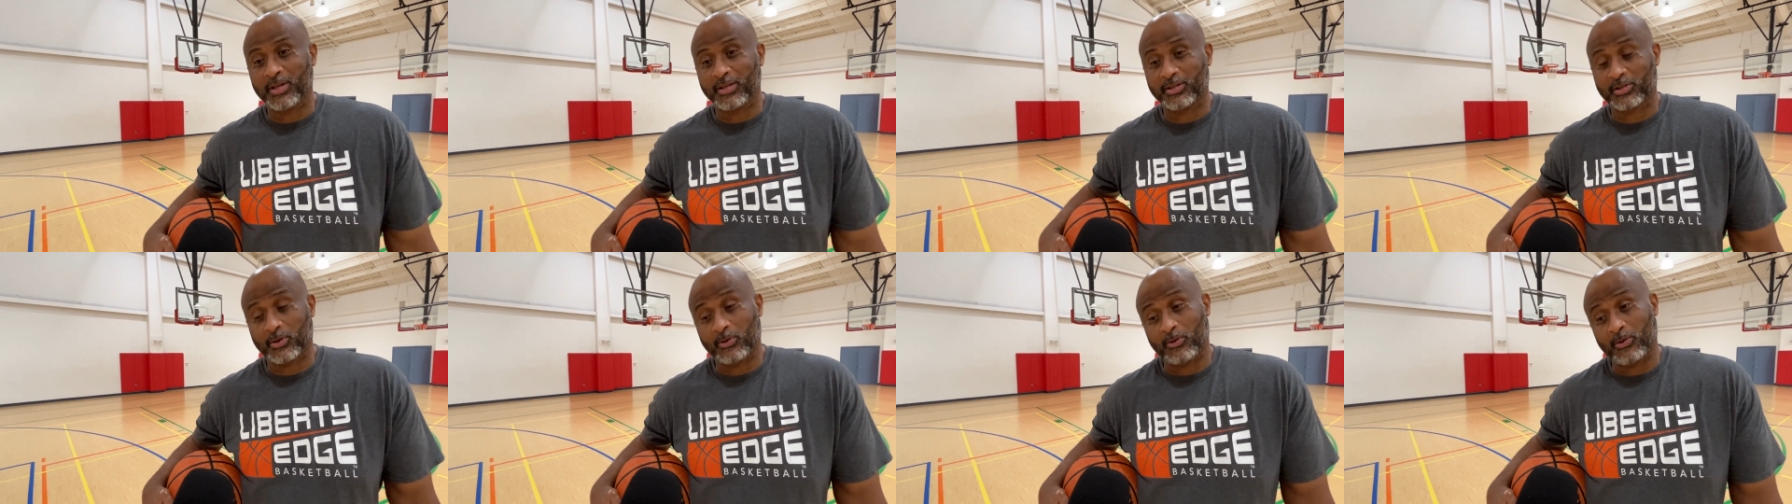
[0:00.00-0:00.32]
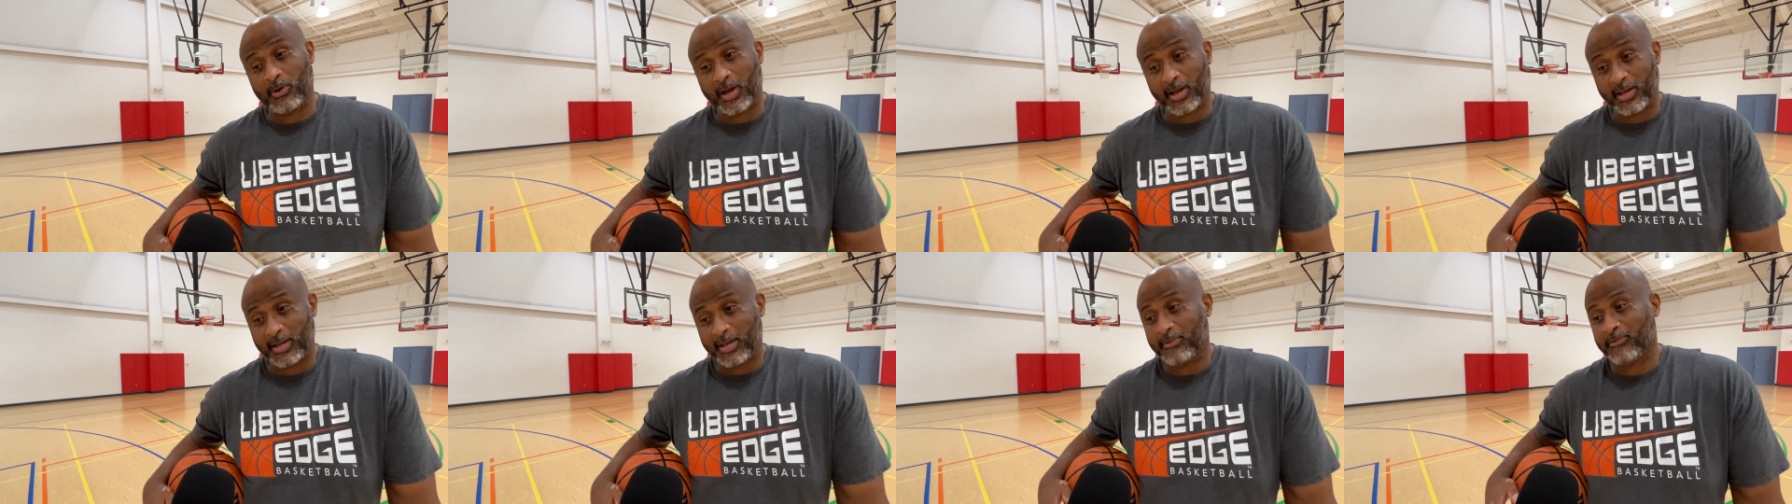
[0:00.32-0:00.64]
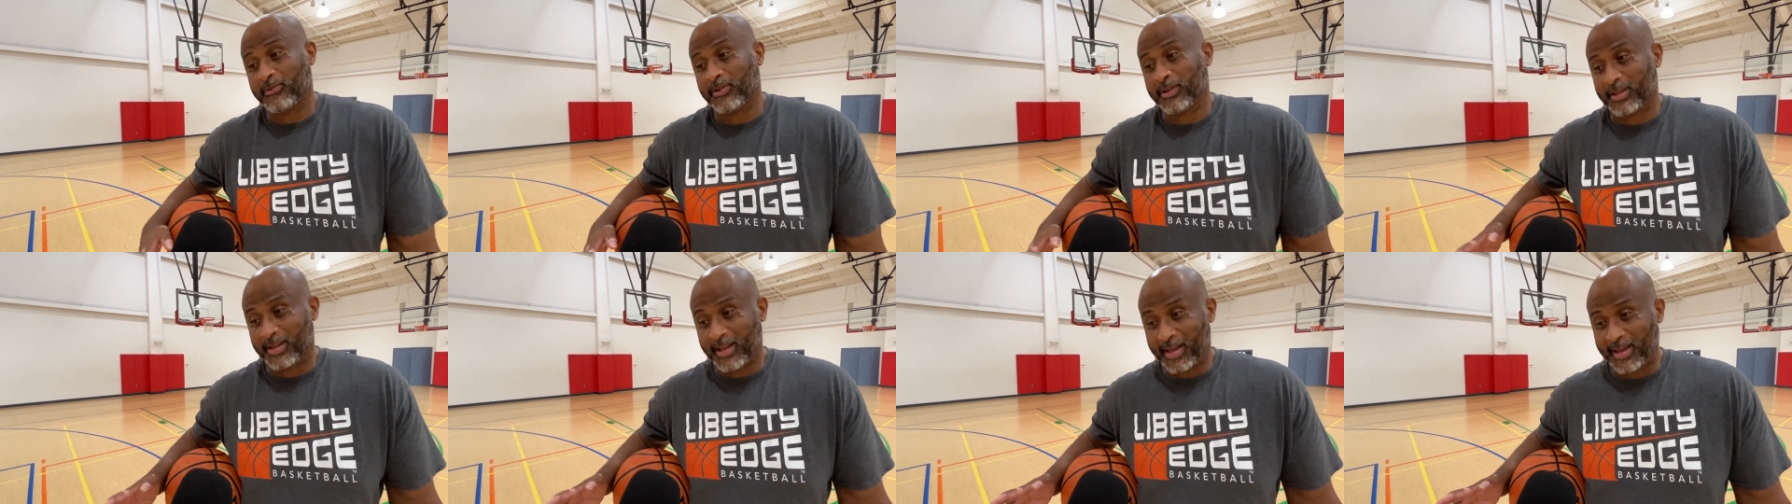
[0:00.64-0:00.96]
So I
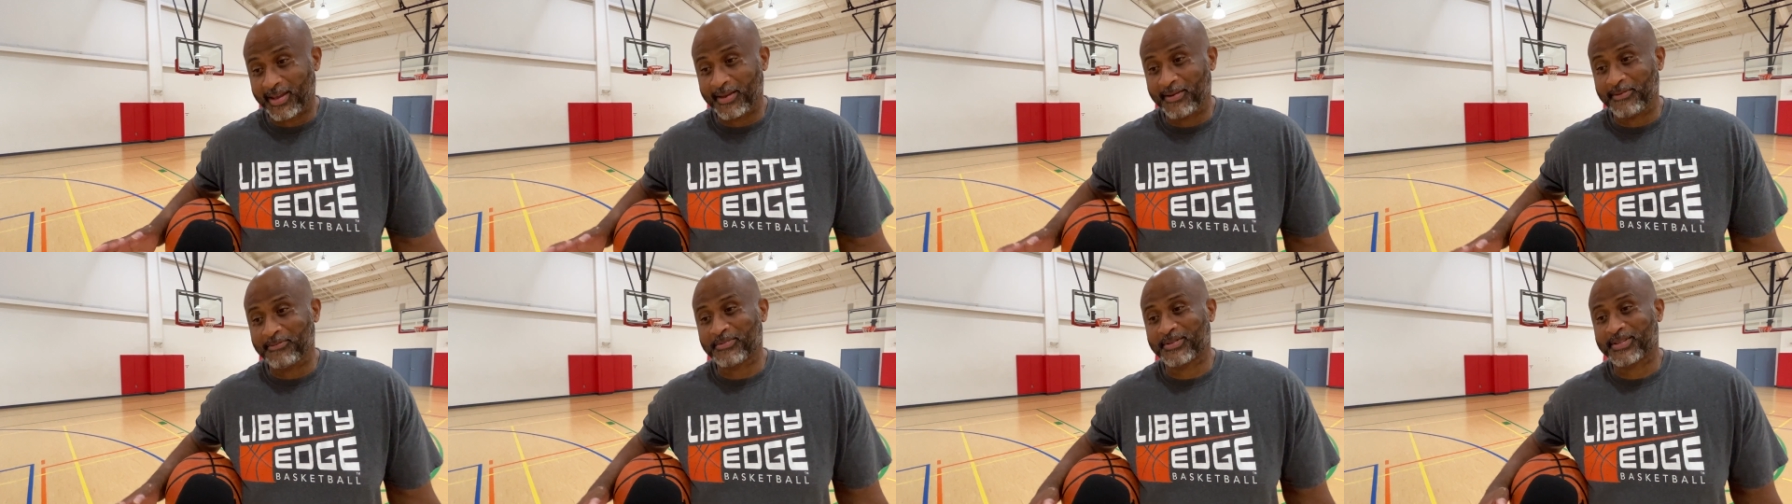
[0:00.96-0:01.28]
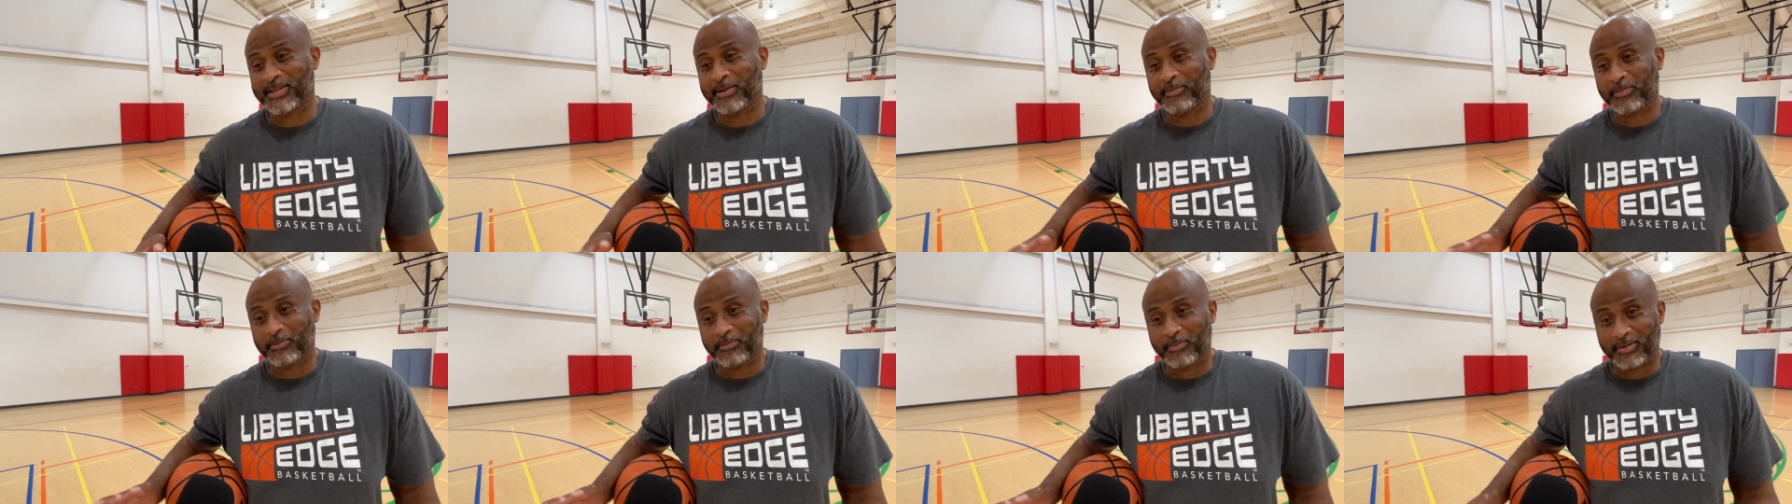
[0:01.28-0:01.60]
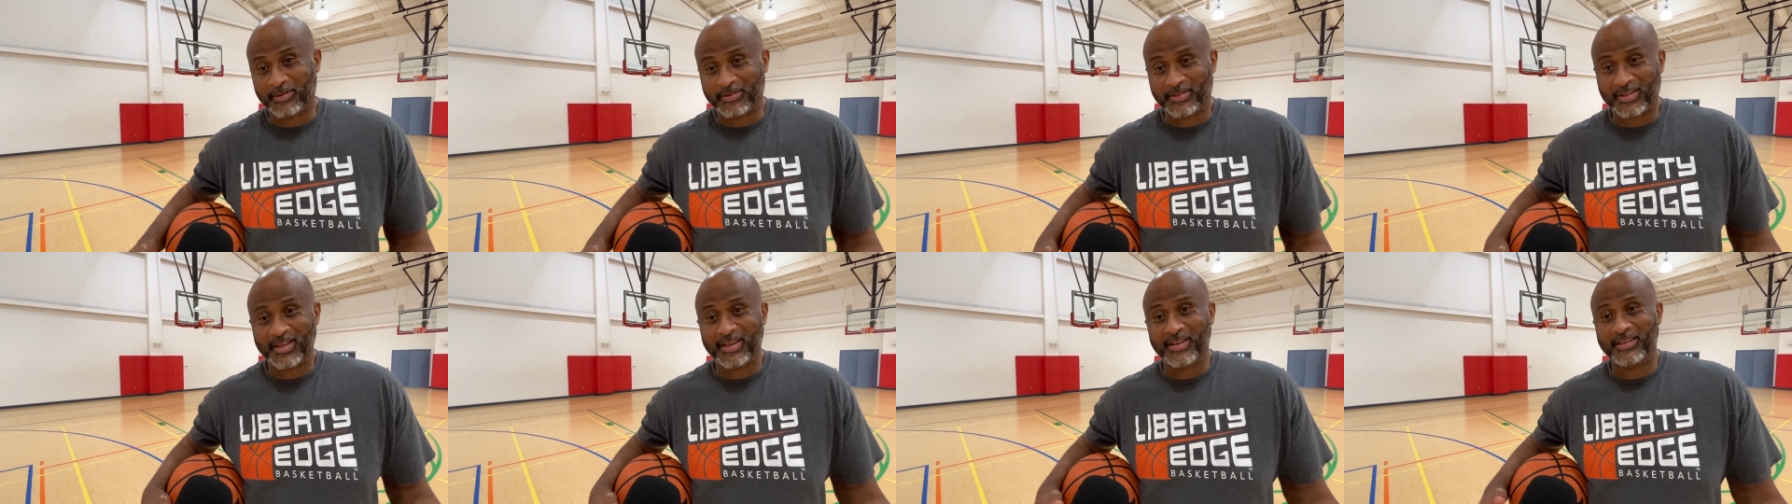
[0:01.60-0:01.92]
even named some of my
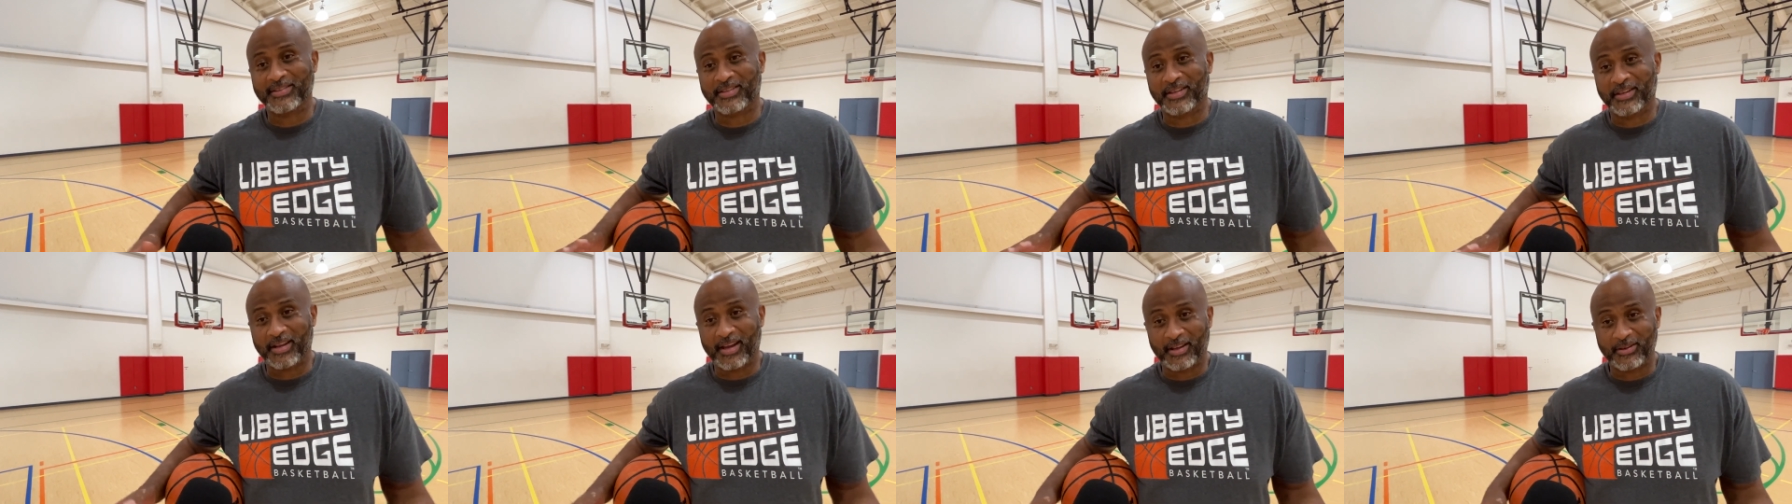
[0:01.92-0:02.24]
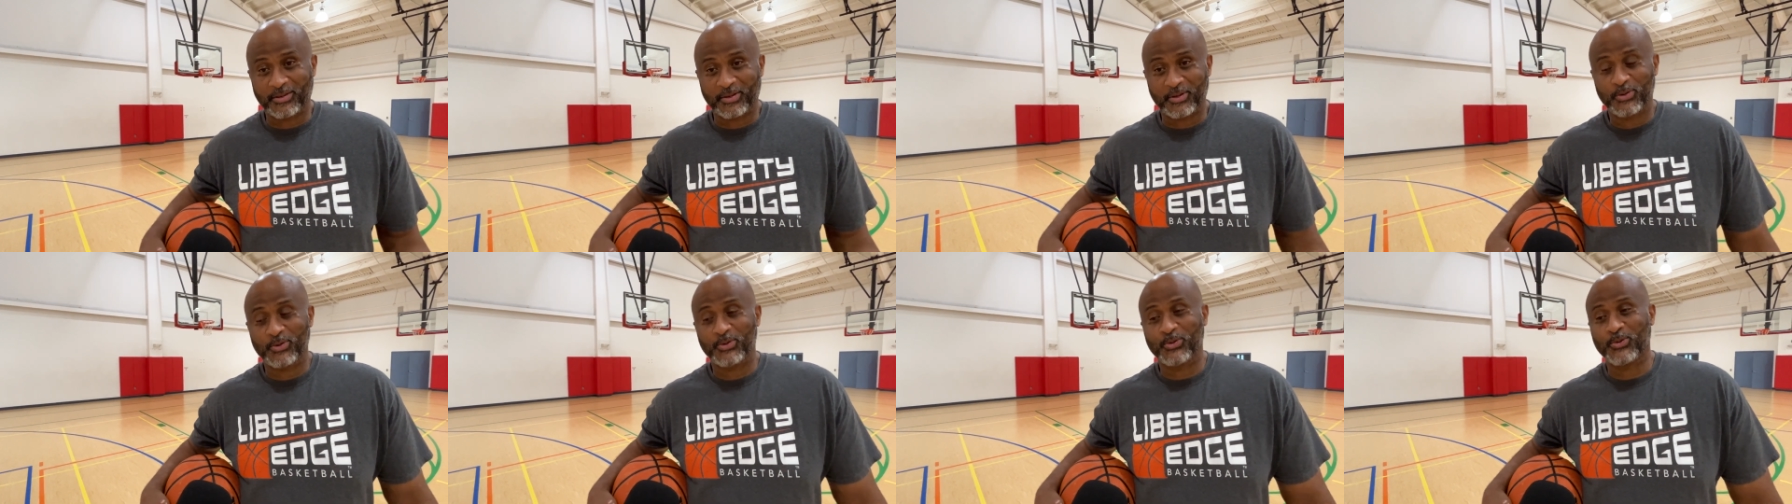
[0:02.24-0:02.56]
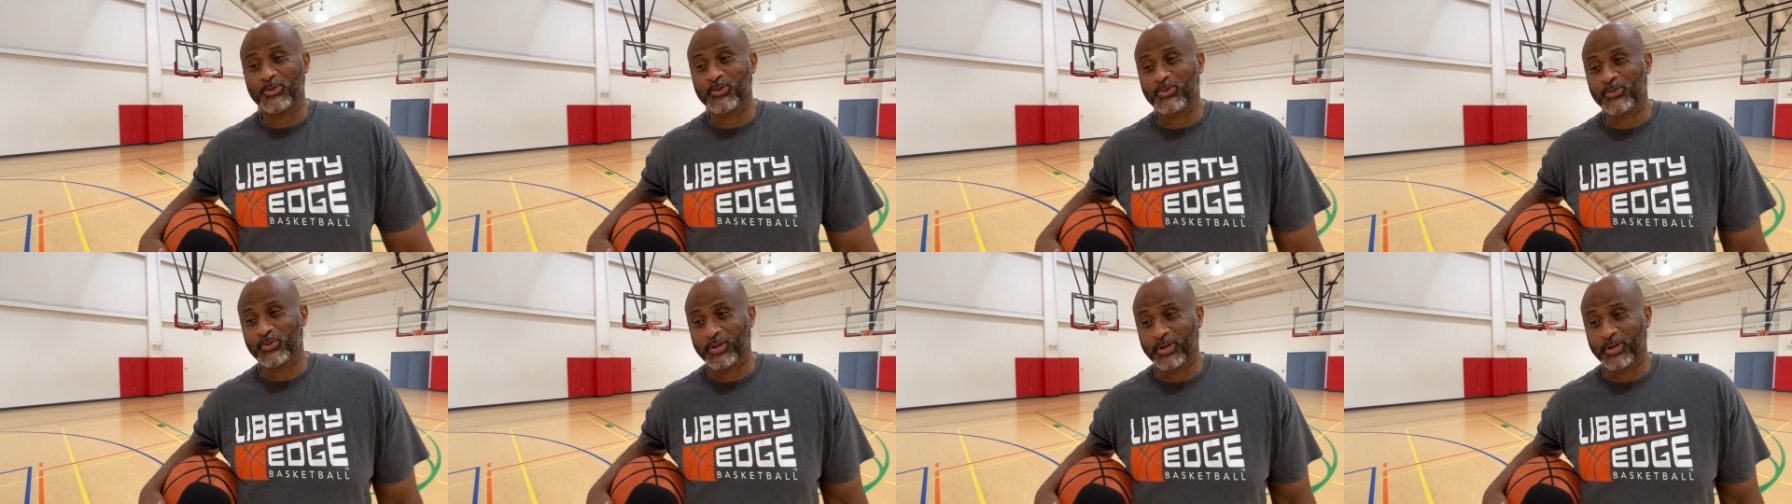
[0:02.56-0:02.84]
things that I do.